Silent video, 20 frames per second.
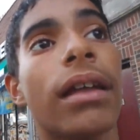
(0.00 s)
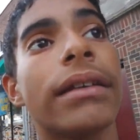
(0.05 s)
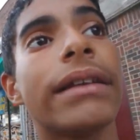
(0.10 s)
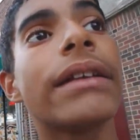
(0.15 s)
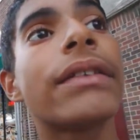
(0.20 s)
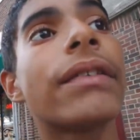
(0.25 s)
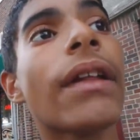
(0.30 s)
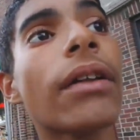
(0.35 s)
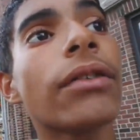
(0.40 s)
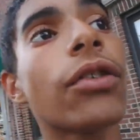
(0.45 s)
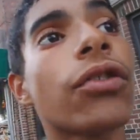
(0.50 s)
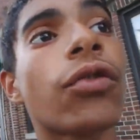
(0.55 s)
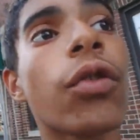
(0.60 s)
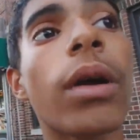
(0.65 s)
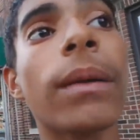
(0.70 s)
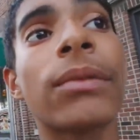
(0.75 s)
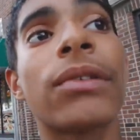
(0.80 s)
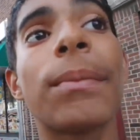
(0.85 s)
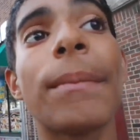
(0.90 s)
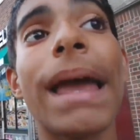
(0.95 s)
These
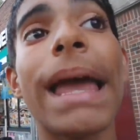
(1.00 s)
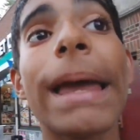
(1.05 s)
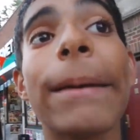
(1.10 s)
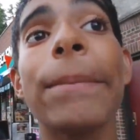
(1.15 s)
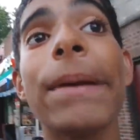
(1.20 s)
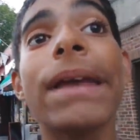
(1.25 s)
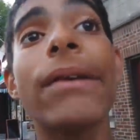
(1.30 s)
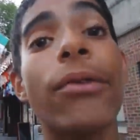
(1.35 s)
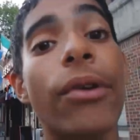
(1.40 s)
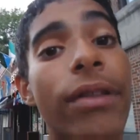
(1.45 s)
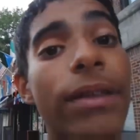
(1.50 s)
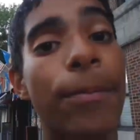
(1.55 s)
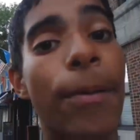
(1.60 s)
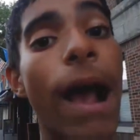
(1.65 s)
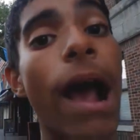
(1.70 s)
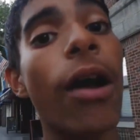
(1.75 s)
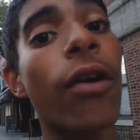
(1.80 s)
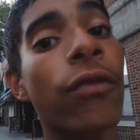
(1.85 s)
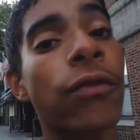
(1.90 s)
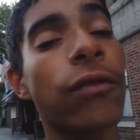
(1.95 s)
thunderstorms may be really
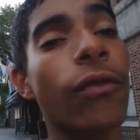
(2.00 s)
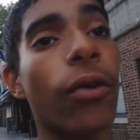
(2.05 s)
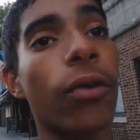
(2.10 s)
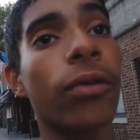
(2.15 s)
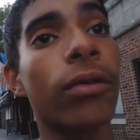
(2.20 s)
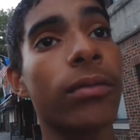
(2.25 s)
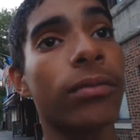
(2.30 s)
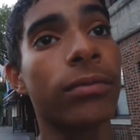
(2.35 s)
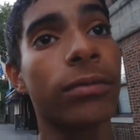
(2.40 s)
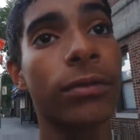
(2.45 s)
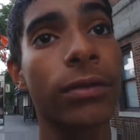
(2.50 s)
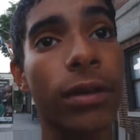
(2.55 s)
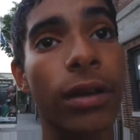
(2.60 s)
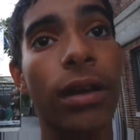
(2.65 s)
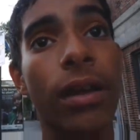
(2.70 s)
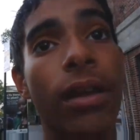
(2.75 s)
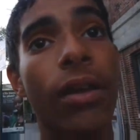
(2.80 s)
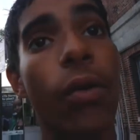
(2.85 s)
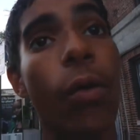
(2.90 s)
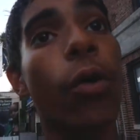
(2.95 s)
powerful
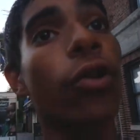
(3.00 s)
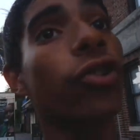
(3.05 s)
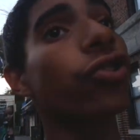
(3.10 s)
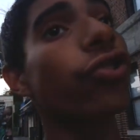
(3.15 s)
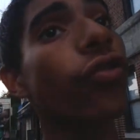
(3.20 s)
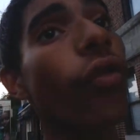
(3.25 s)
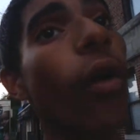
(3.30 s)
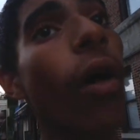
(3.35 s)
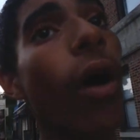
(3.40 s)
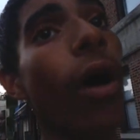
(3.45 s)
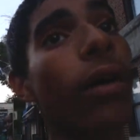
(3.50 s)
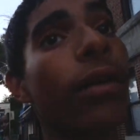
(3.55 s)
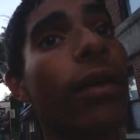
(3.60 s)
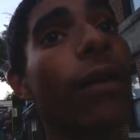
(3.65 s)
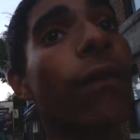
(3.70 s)
or strong